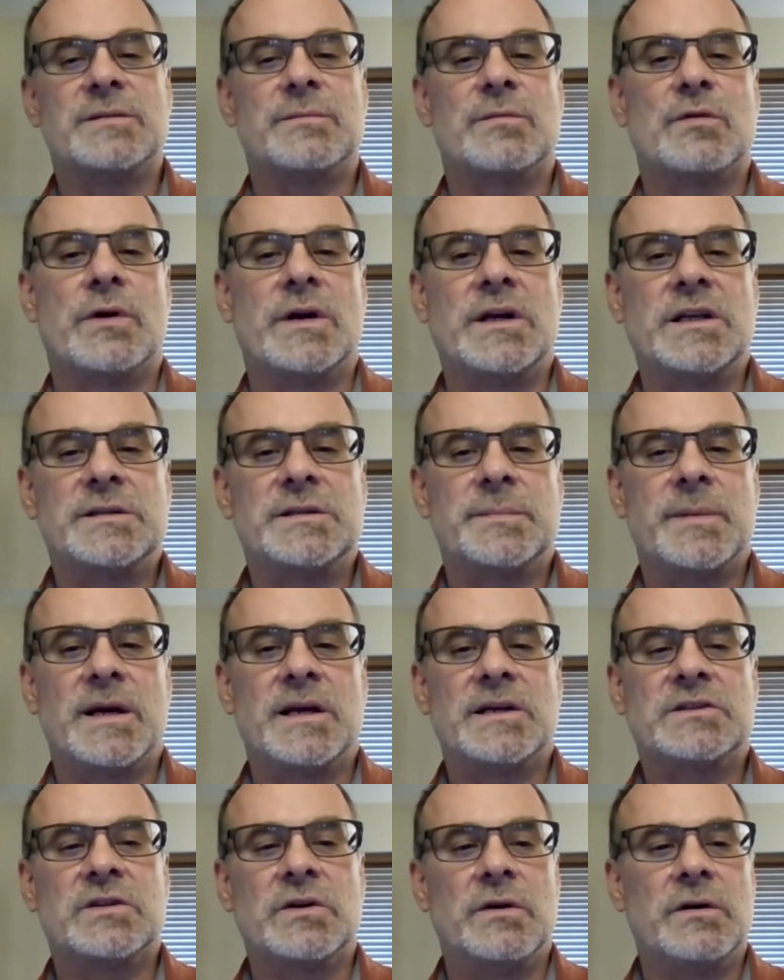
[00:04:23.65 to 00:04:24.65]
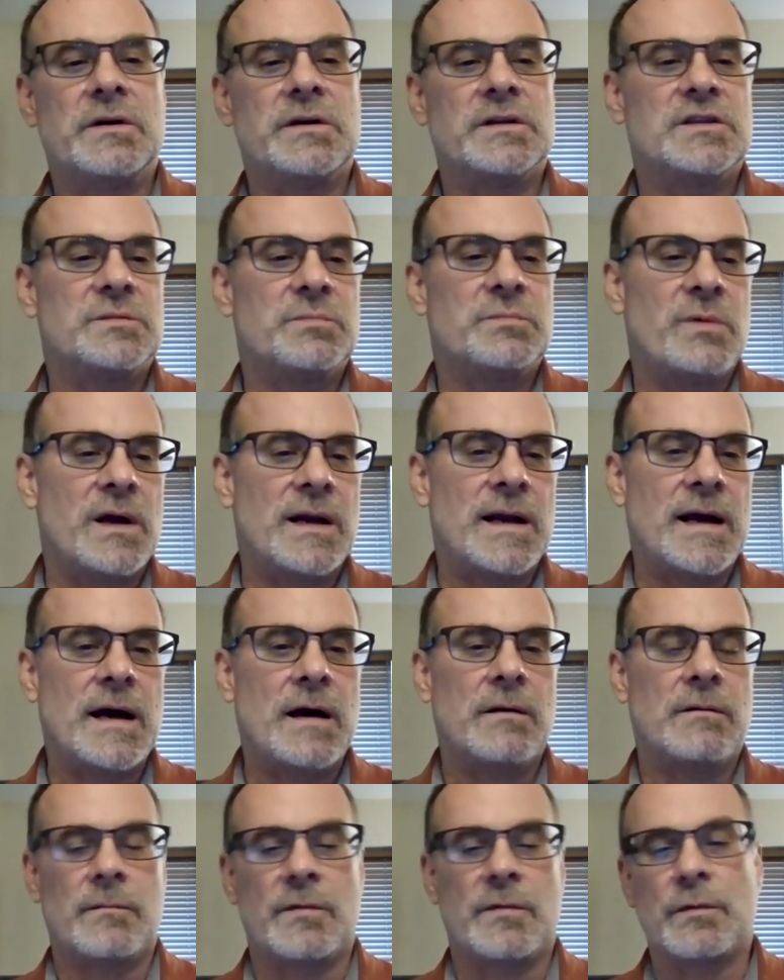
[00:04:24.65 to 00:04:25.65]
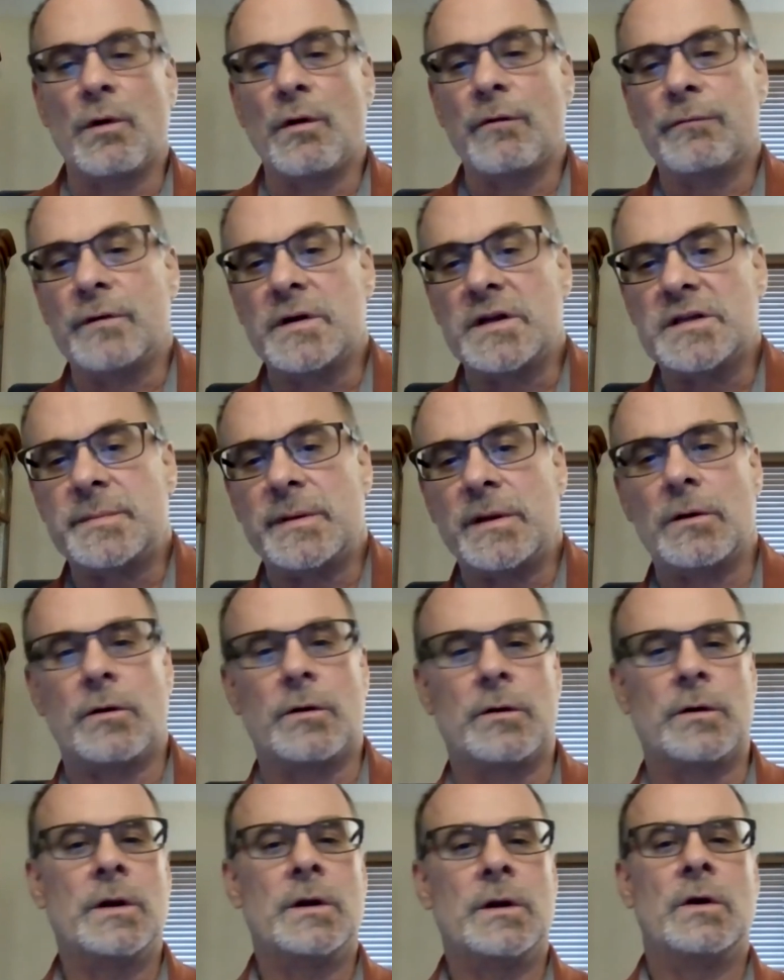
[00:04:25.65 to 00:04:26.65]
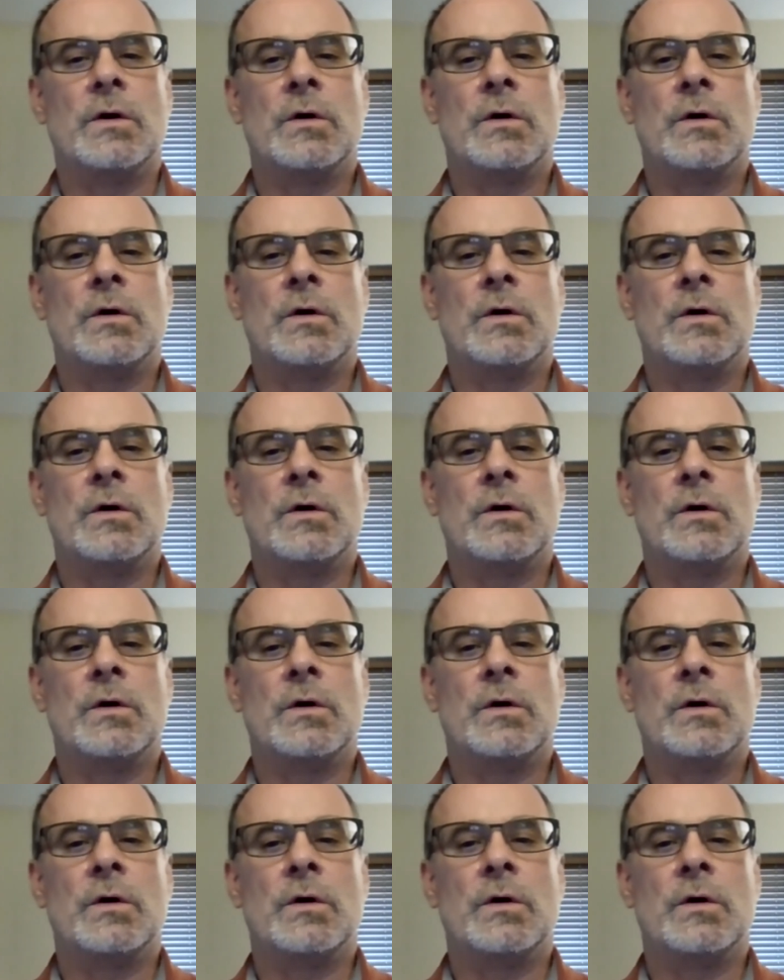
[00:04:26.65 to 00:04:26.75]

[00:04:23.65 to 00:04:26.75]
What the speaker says: some green space so you can spread out and throw a Frisbee or